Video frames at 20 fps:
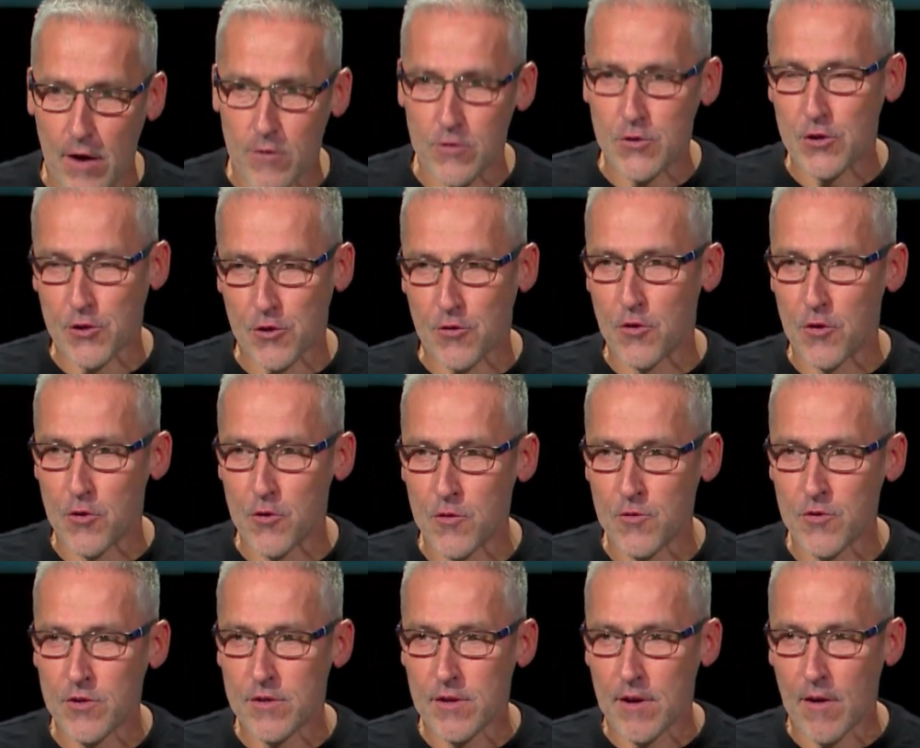those
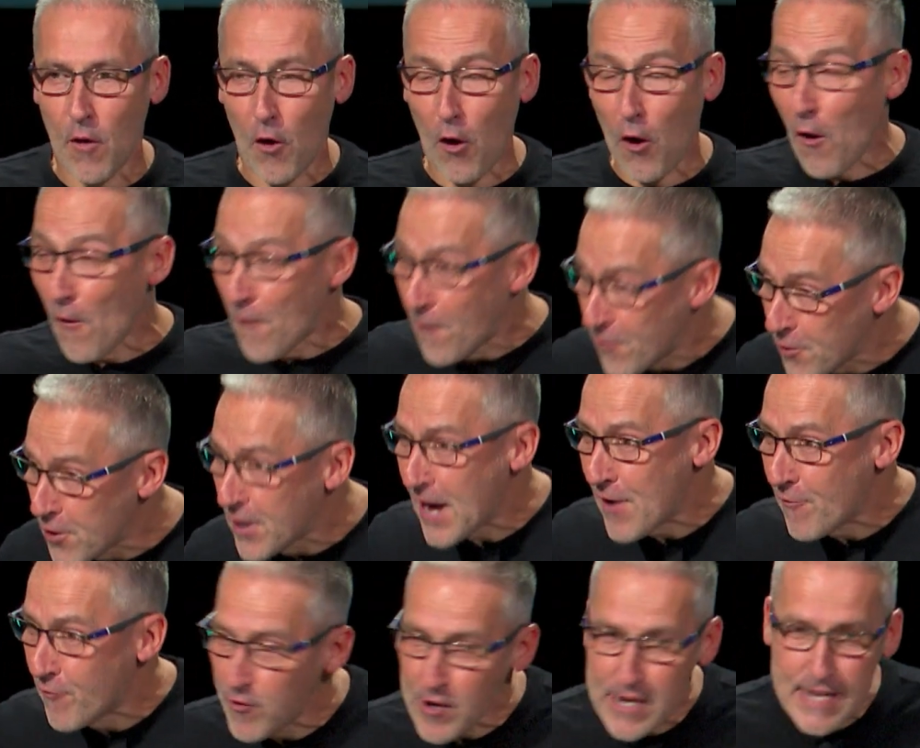truths often
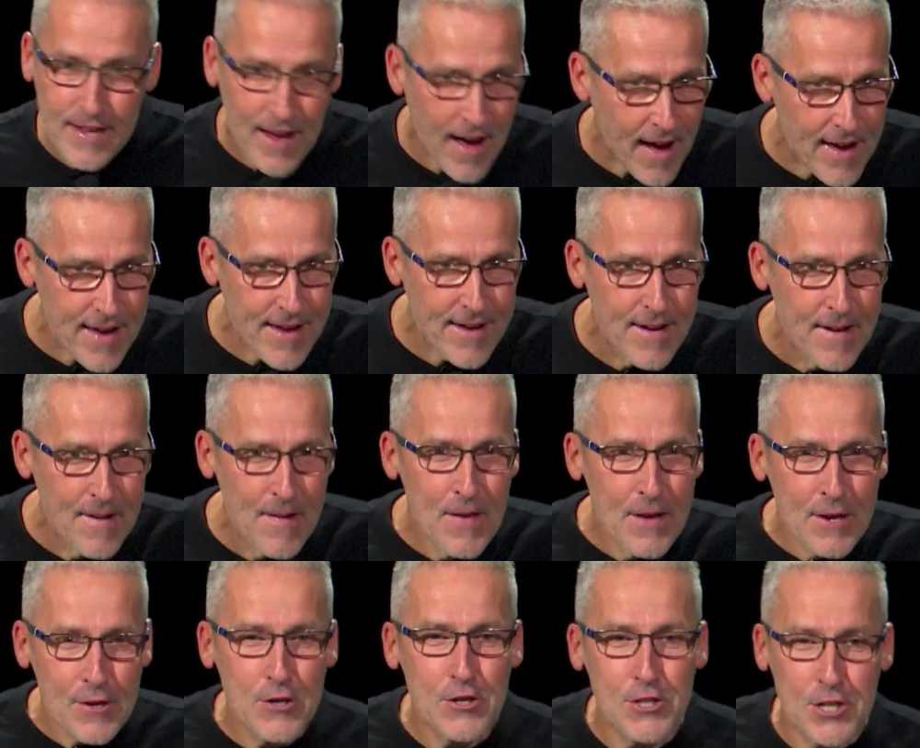every day
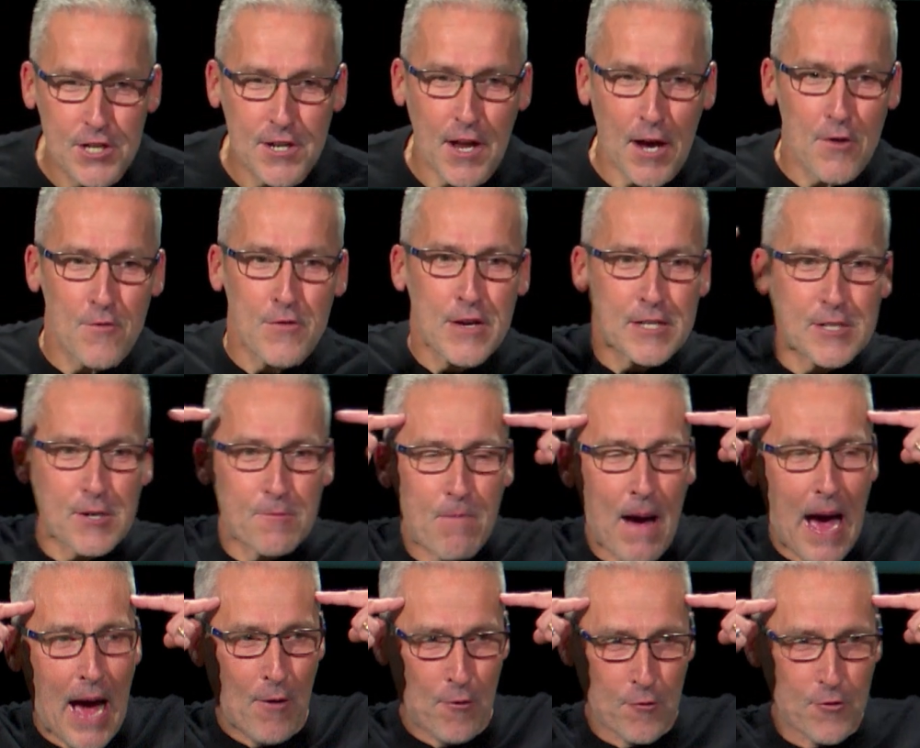because you know there's a
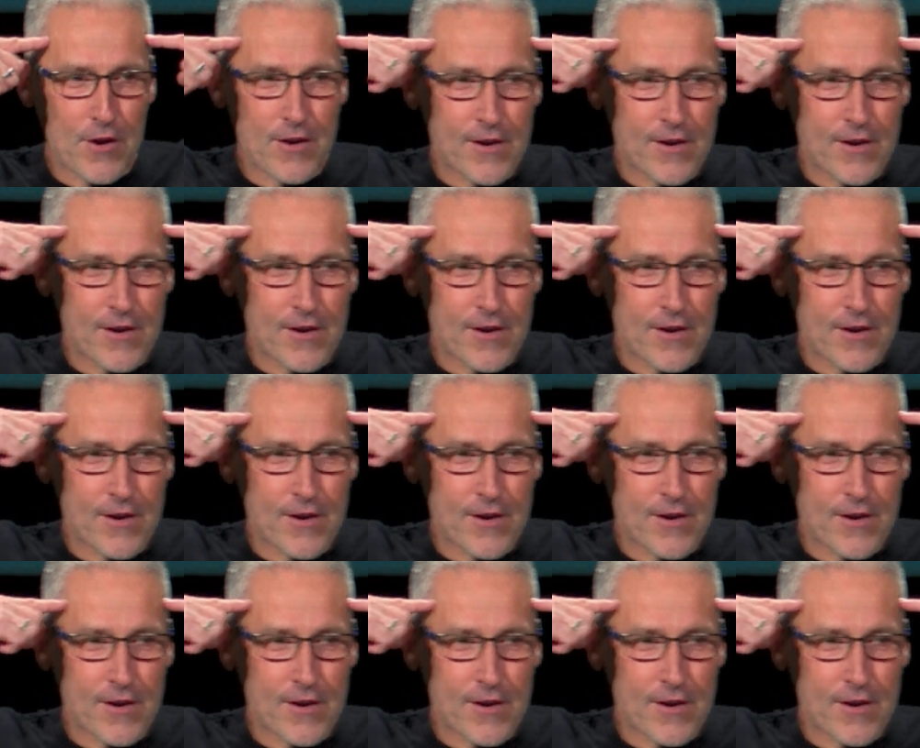battle